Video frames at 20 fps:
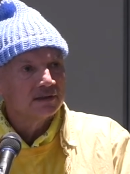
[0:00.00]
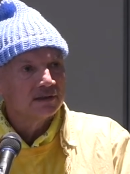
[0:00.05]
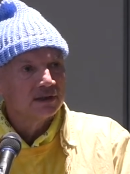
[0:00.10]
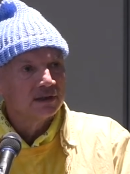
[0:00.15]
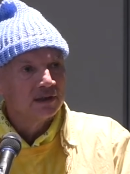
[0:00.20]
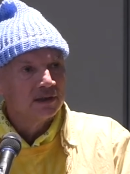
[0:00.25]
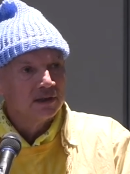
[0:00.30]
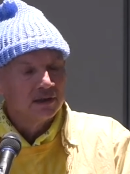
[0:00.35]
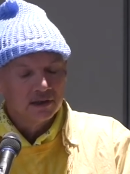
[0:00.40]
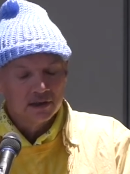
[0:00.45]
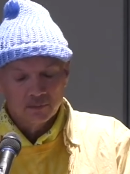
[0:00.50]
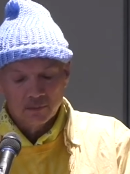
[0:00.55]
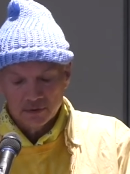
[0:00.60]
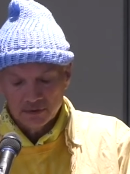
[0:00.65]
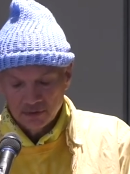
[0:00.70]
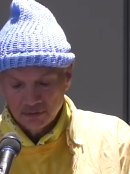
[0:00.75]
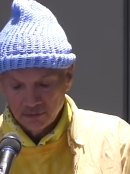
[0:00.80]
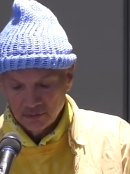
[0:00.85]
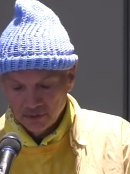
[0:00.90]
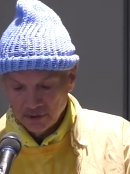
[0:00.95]
they
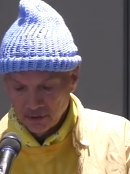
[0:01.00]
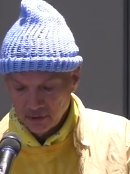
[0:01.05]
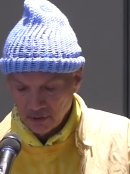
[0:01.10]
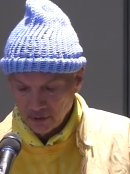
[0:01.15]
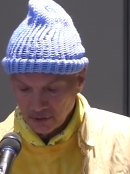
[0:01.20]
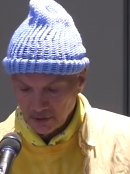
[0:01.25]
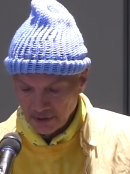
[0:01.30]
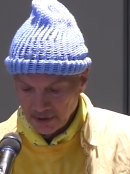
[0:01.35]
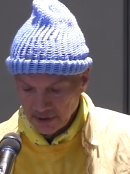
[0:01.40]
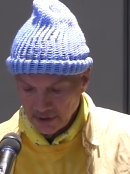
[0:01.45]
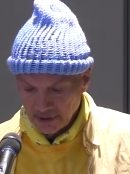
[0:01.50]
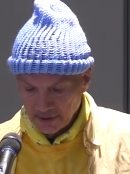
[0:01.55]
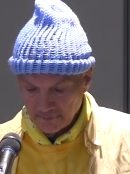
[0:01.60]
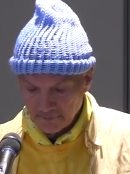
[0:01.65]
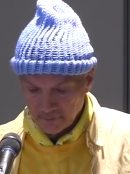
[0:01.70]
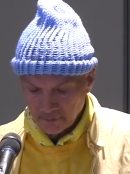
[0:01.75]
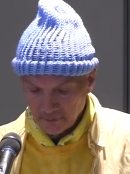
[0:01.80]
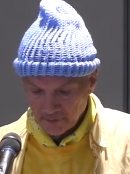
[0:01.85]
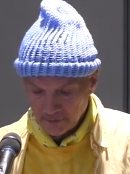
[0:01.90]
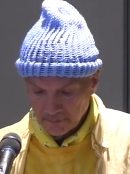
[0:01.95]
want to do all they can
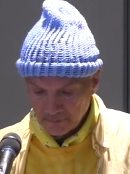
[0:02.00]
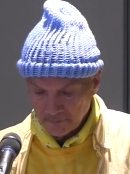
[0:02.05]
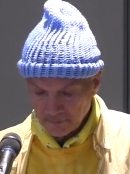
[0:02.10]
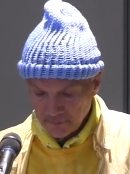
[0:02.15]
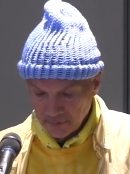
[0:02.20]
for them.